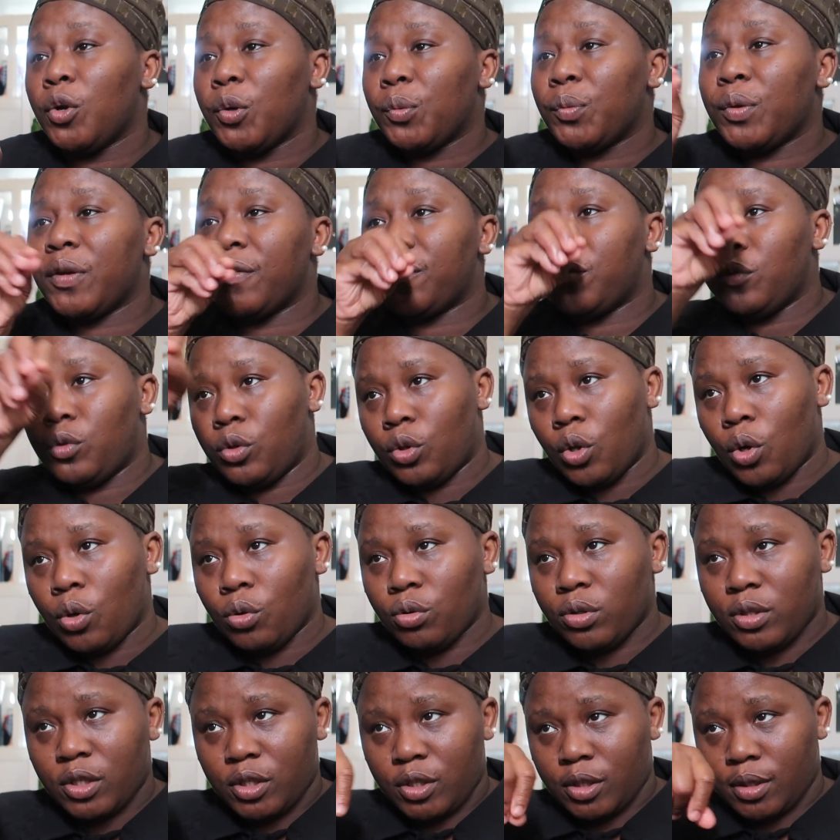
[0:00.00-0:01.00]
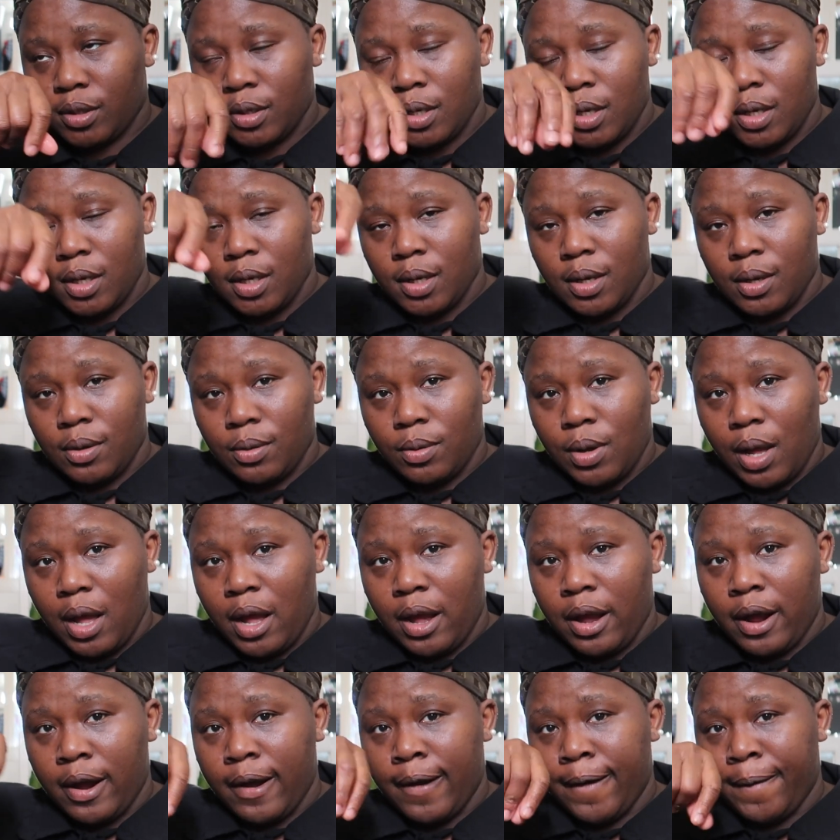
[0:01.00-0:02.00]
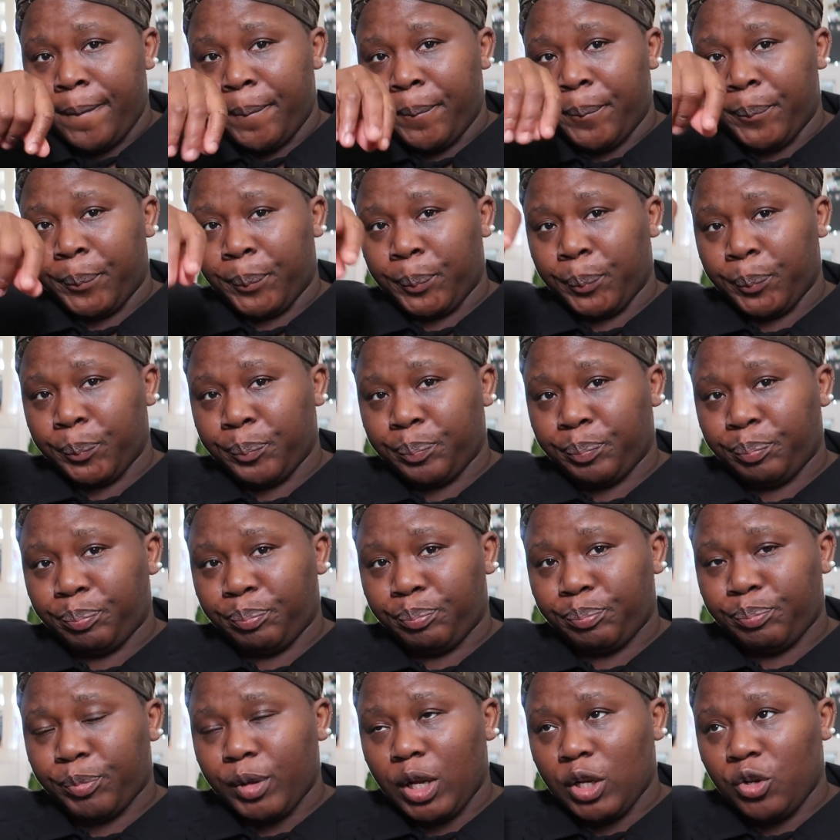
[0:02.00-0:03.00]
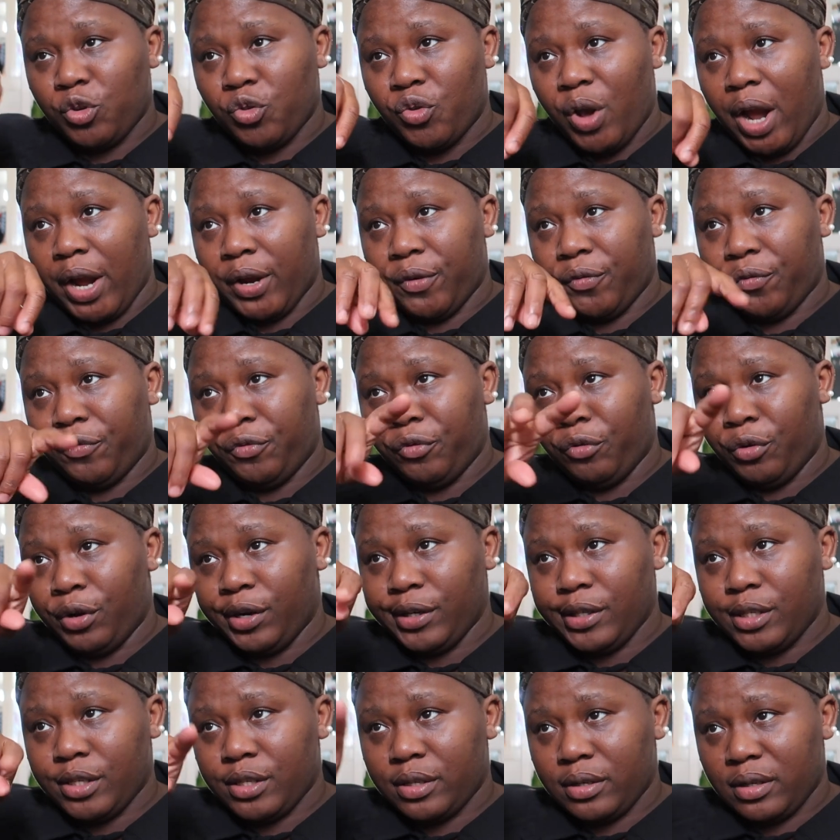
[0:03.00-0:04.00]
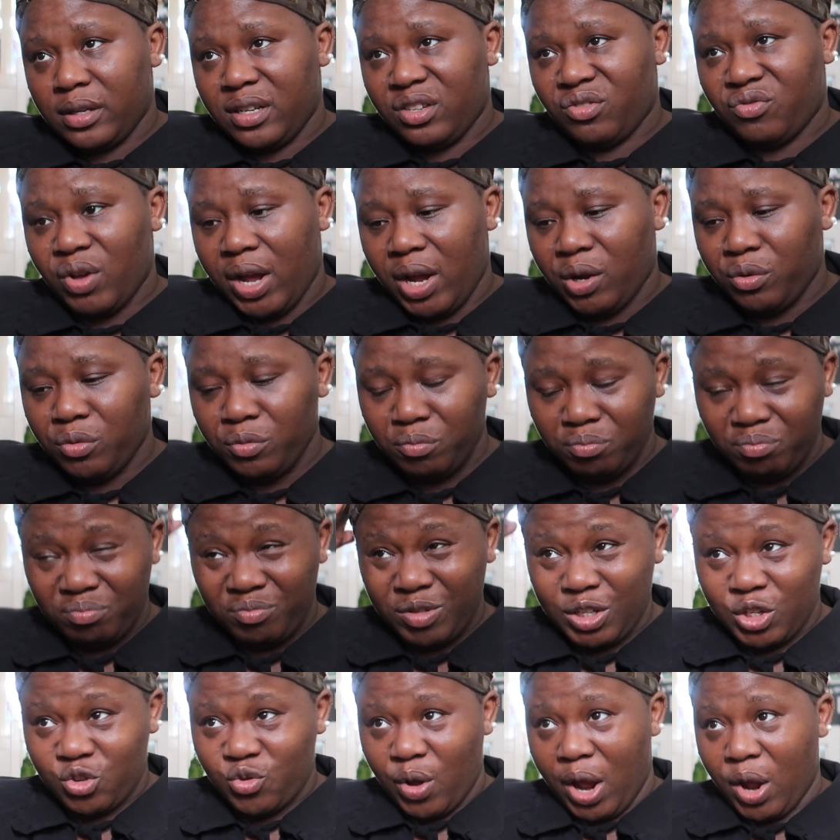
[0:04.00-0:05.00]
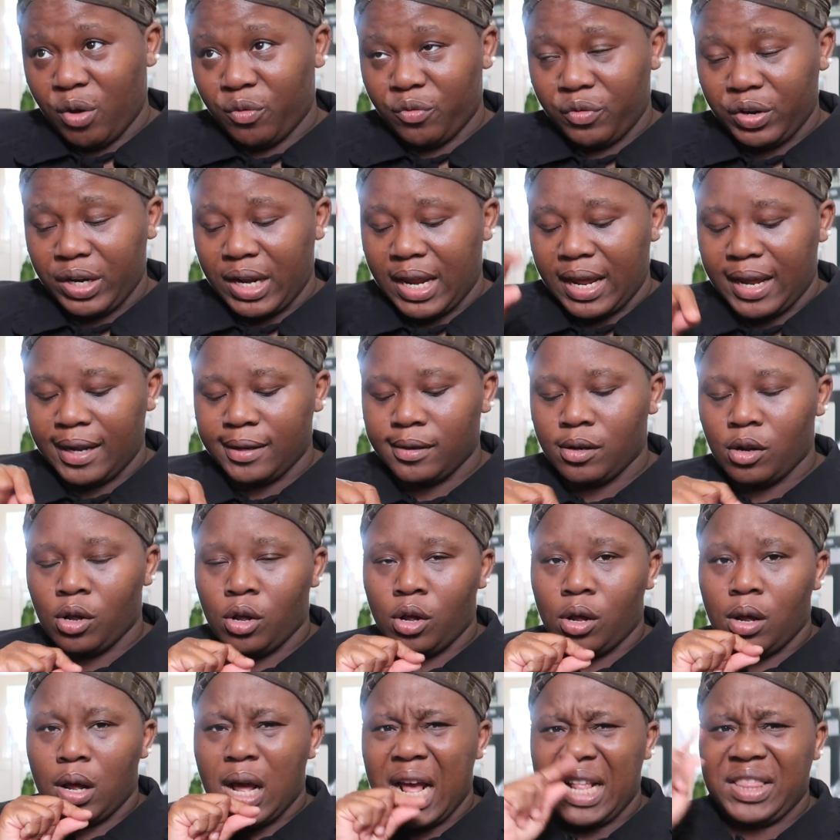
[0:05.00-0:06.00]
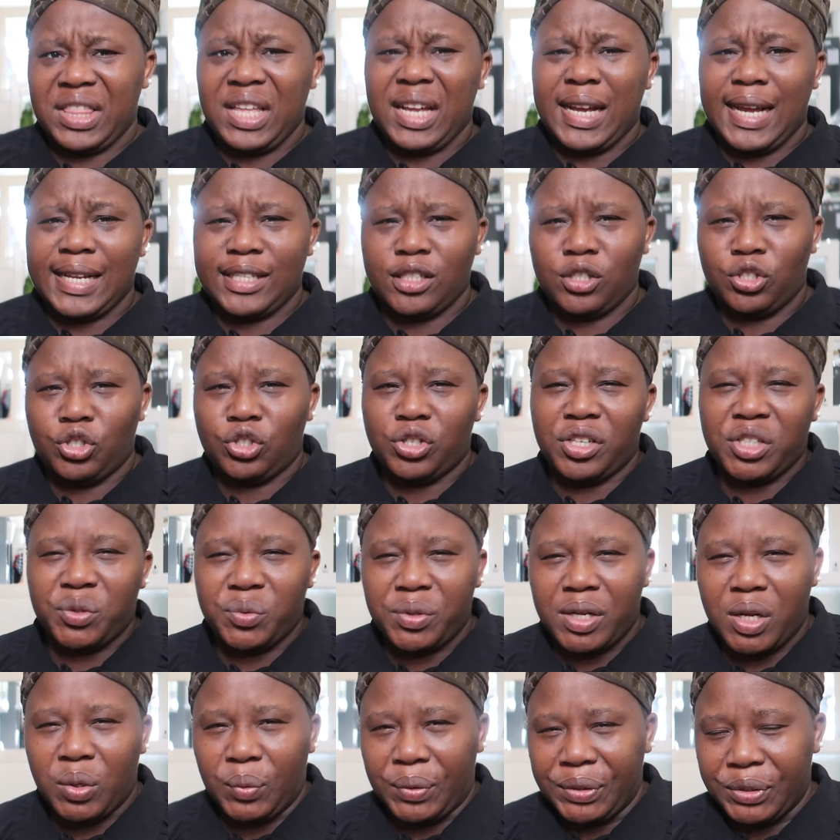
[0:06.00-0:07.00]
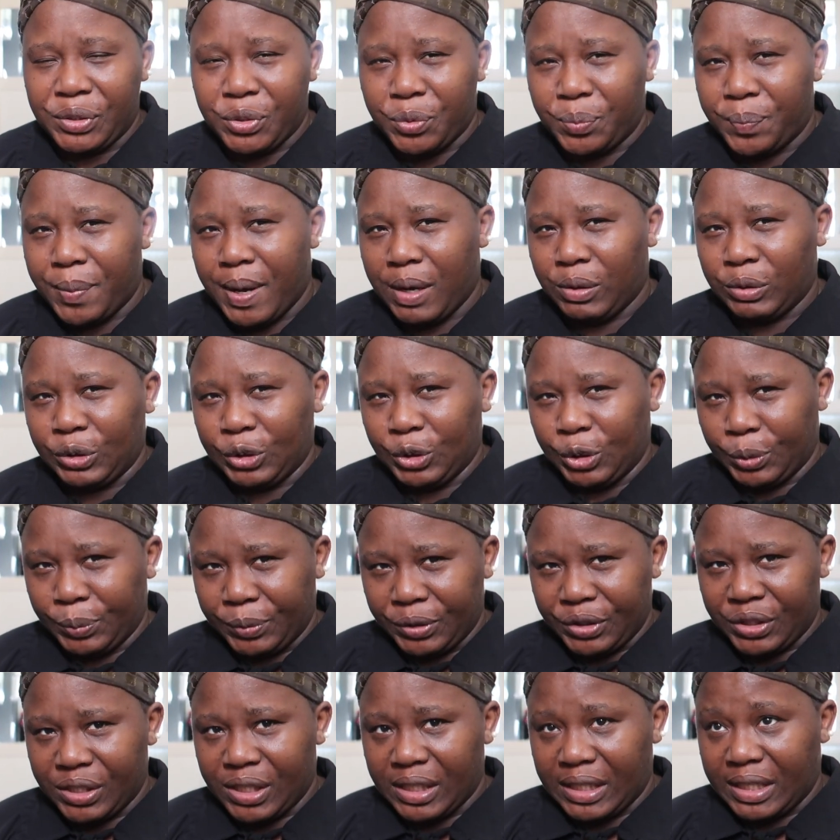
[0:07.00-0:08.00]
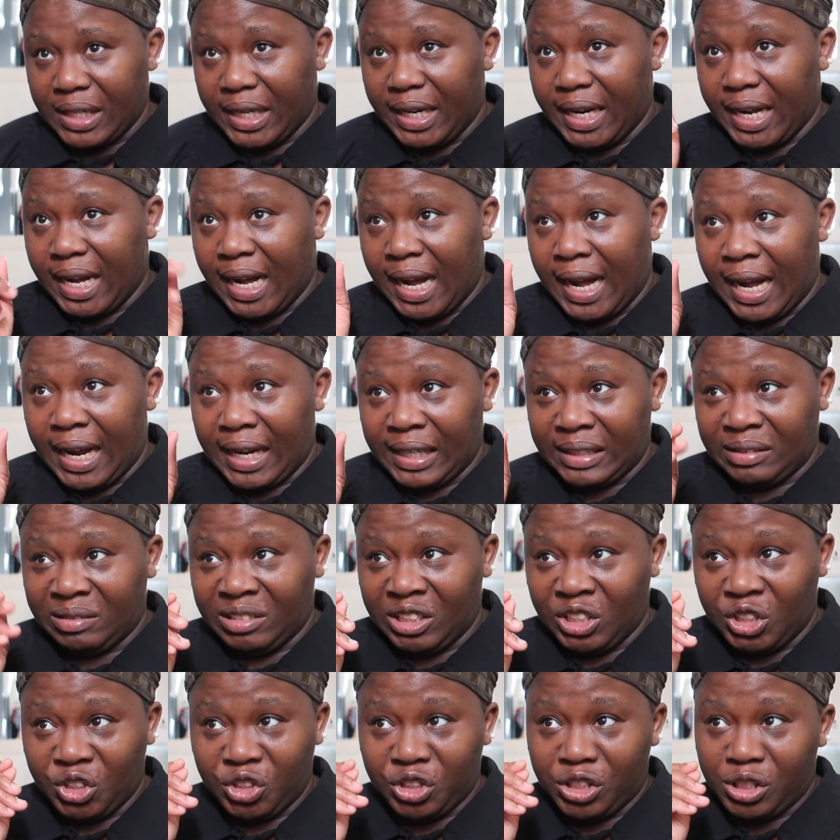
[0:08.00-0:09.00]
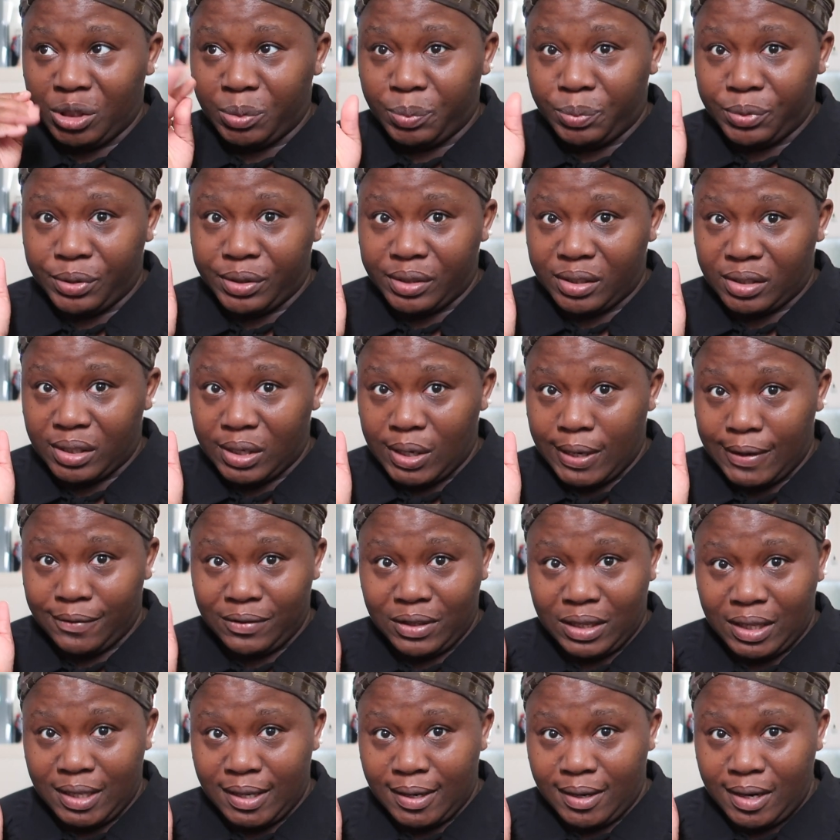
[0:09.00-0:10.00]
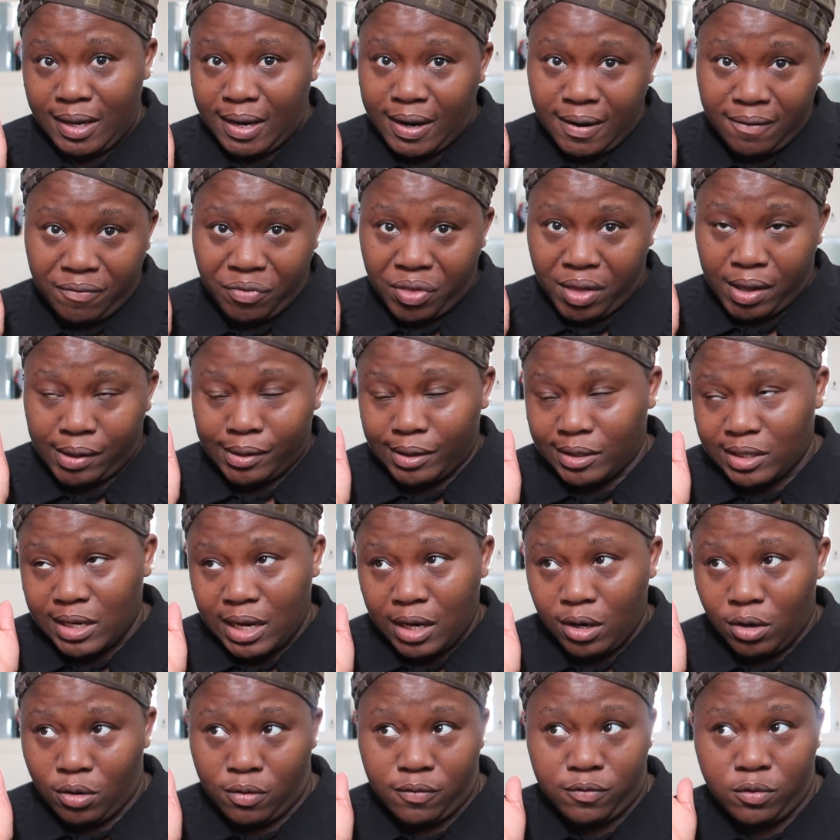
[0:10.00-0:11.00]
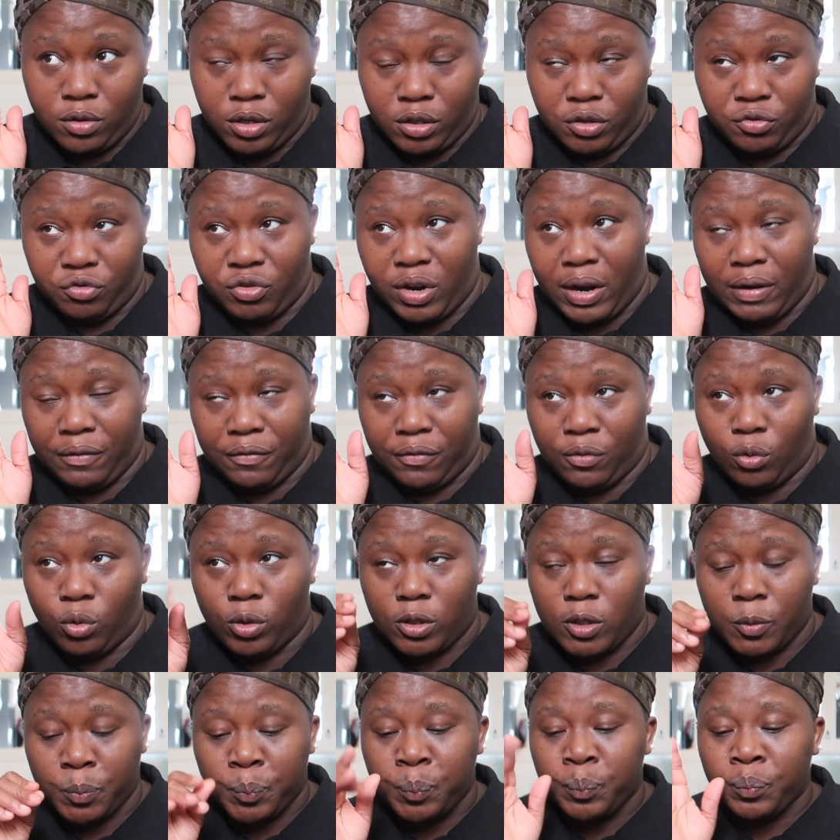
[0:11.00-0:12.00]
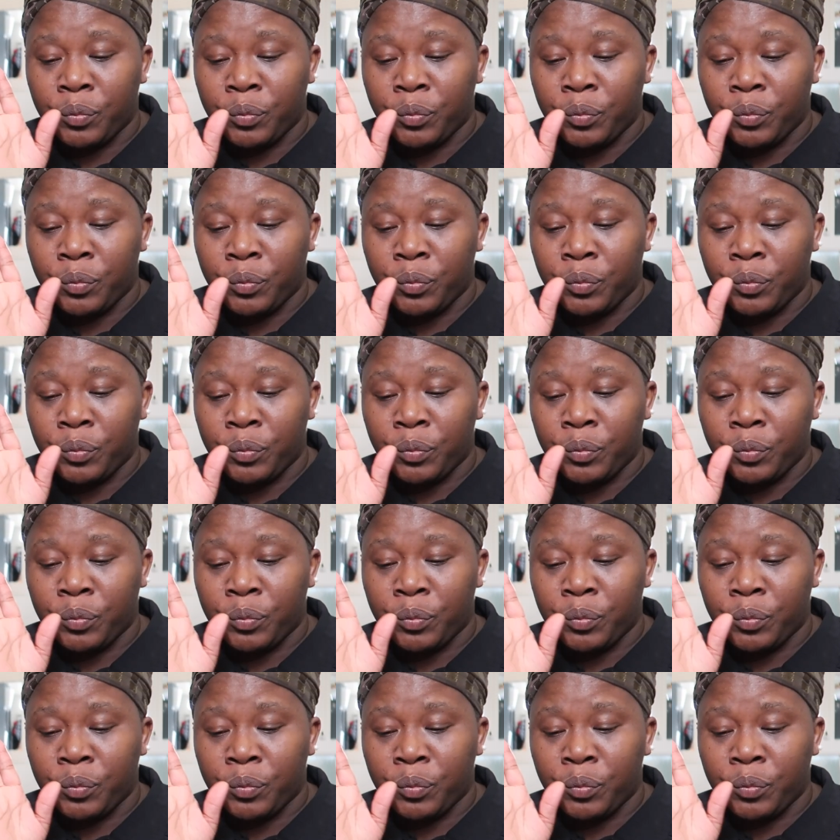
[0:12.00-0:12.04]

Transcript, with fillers: with those um dry fruits. It's right it's right over there. I think I did show it when I went to pound shop the other day. I literally bought everything they have there because I love those dry fruits.